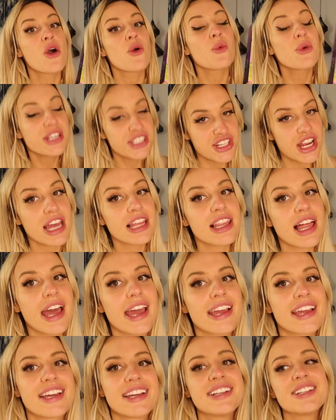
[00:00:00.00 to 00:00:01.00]
which I
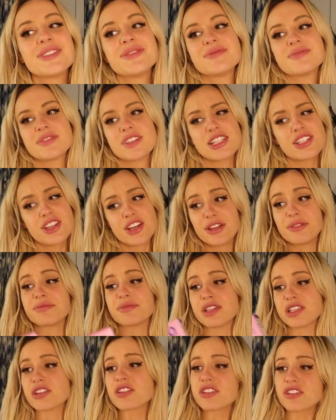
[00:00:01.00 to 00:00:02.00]
like. It's good.
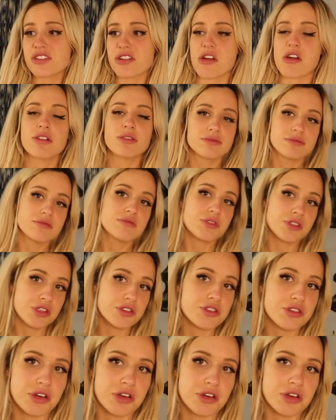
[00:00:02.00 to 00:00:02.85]
It's good cereal. Good